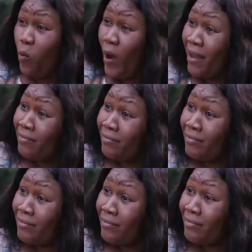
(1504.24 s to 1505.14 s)
drove him
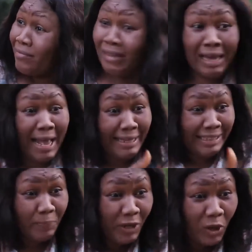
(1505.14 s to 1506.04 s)
away.
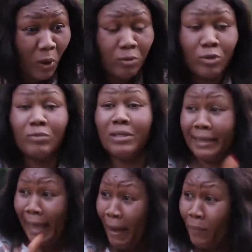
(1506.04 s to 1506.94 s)

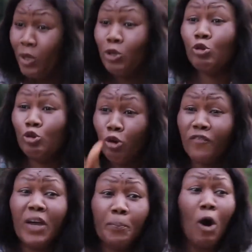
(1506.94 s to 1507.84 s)
Ezebilo came.
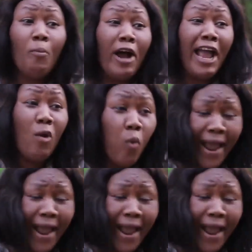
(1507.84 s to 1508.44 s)
You drove the poor